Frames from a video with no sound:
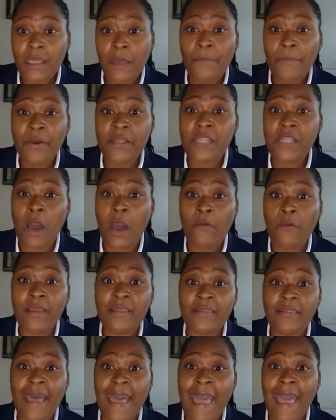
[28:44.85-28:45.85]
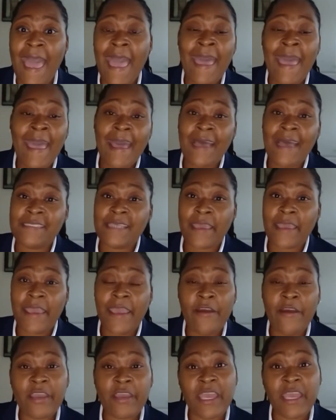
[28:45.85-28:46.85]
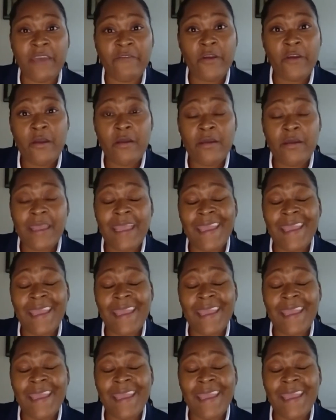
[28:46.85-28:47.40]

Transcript: But knowing that as a caregiver